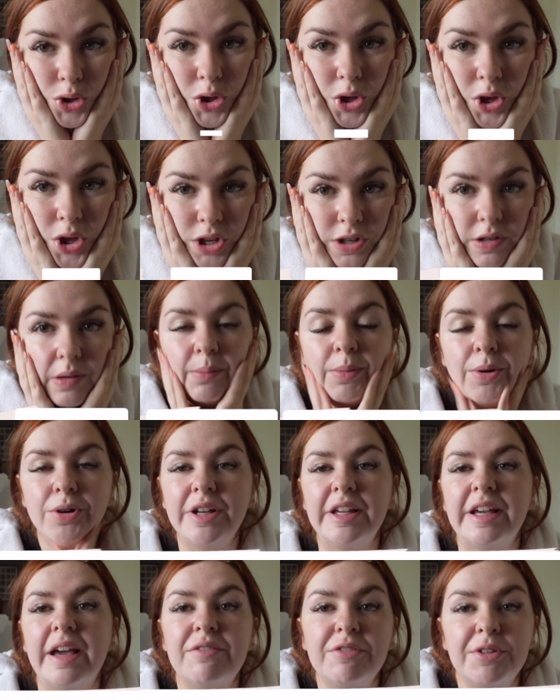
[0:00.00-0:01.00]
Good
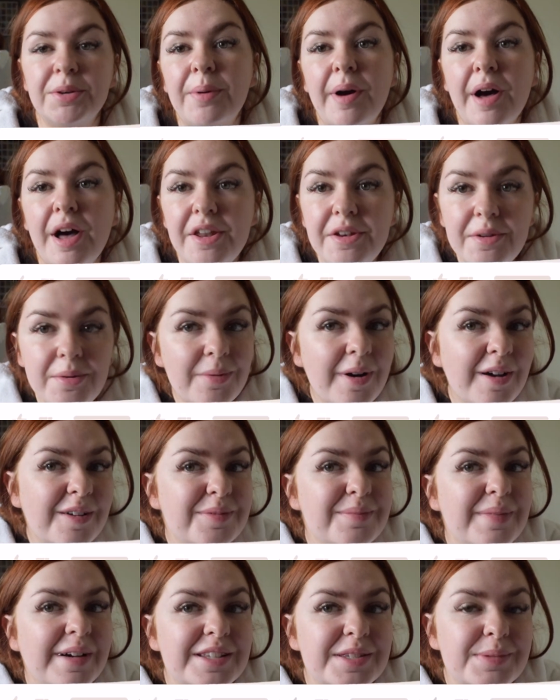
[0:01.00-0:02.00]
morning everyone,
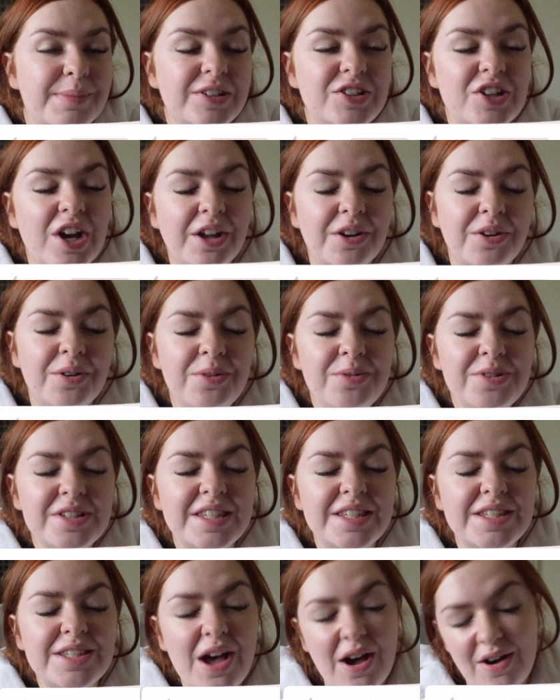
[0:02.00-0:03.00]
welcome back to my channel.
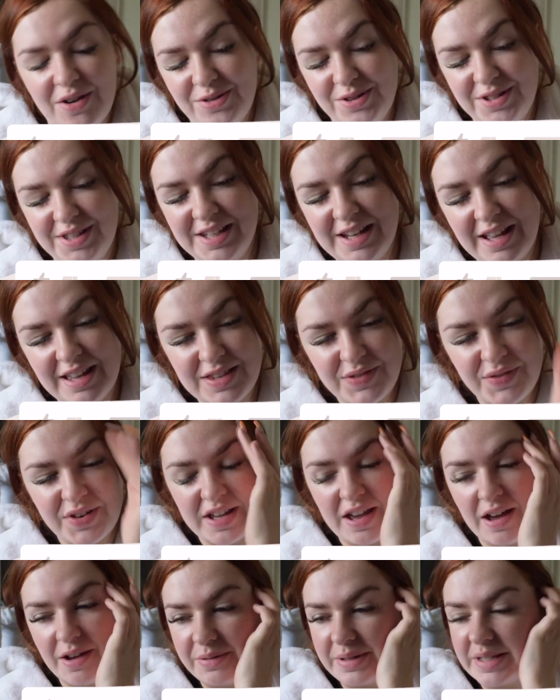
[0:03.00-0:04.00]
So today's
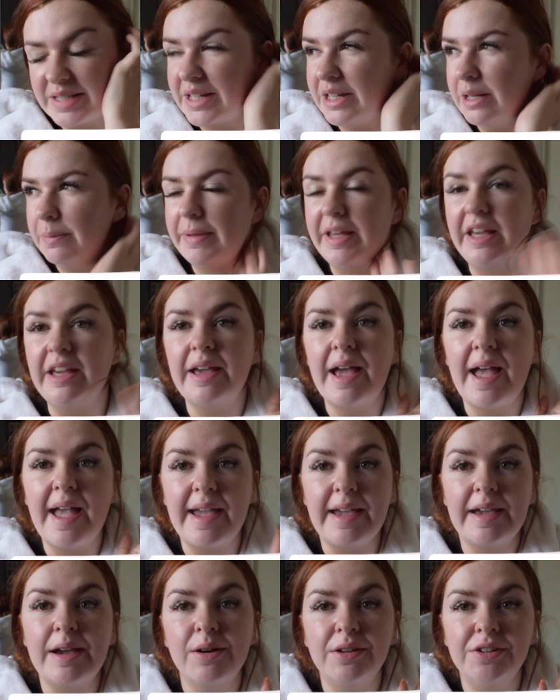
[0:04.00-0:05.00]
video is going to be
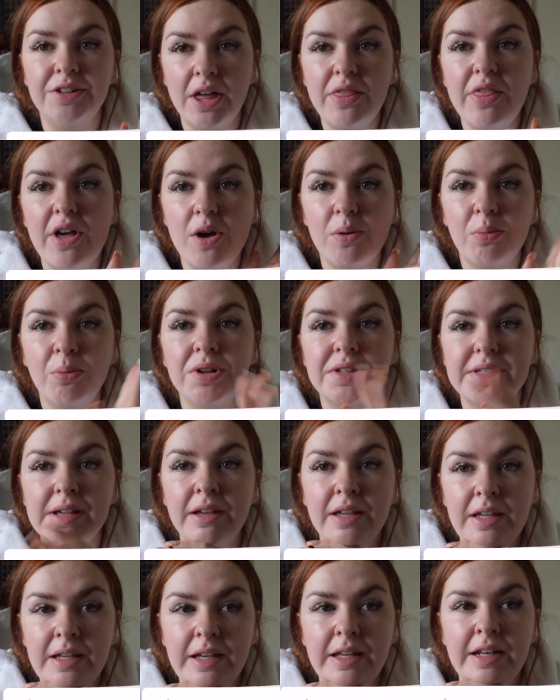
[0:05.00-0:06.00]
another what
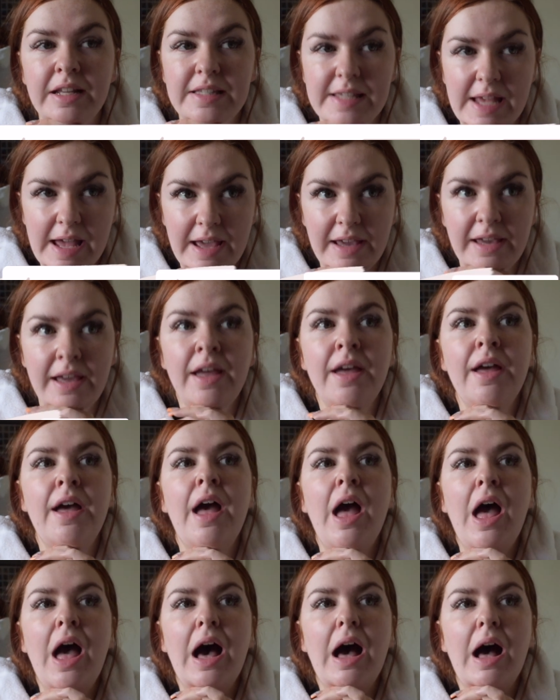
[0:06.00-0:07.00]
I eat in a day
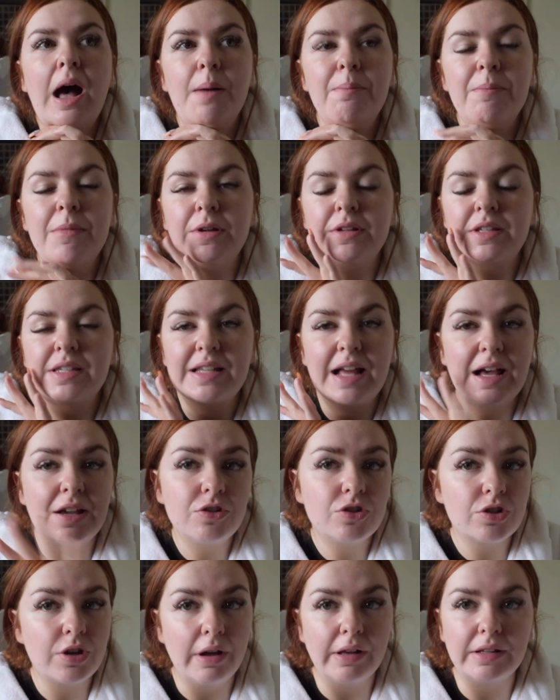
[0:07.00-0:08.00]

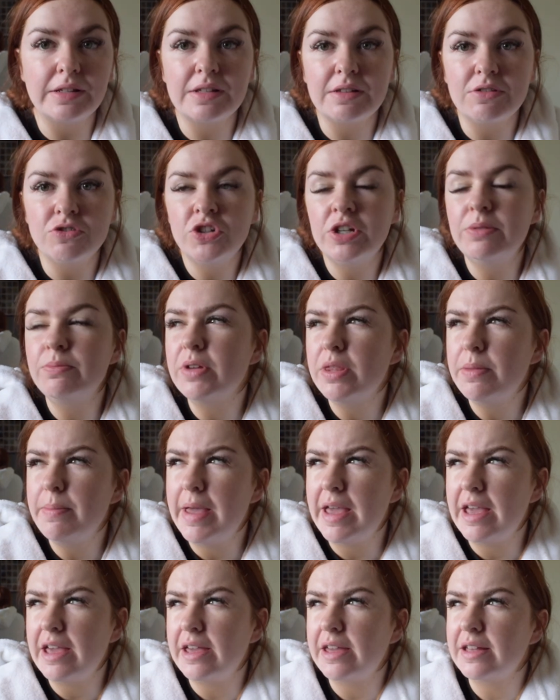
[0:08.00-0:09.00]
slash going to the gym with
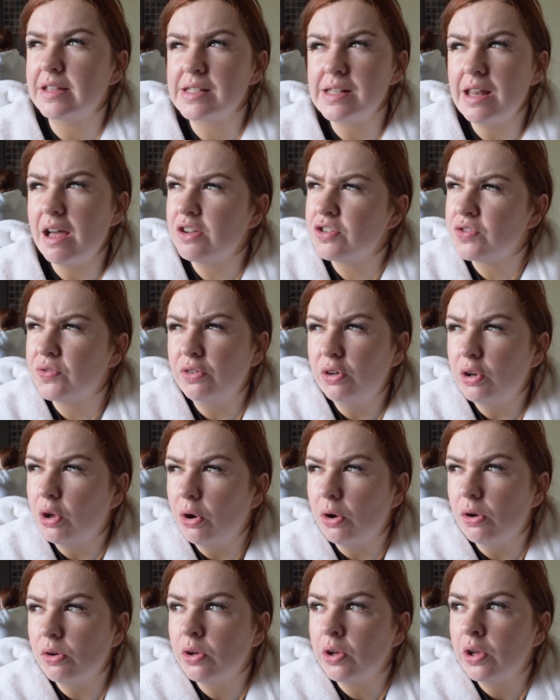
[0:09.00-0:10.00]
me slash
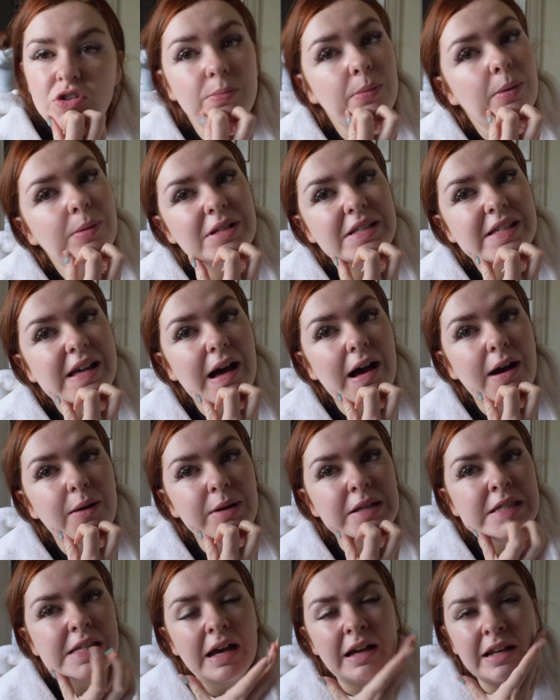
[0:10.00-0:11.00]
vlog. You can probably tell
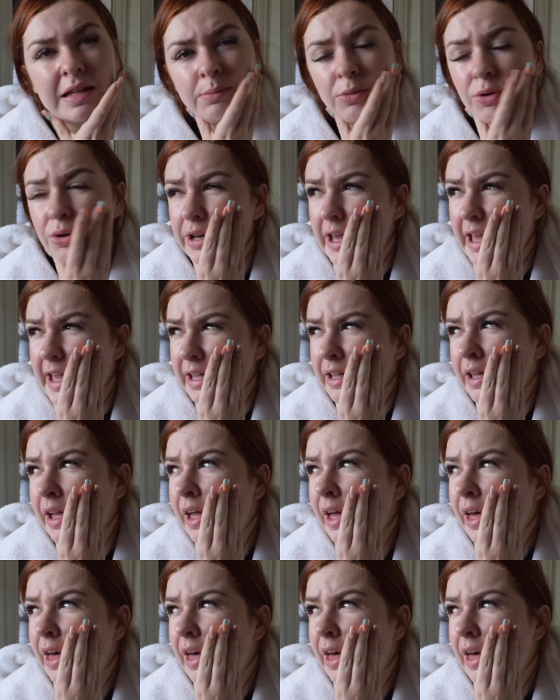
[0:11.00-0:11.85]
it's early morning.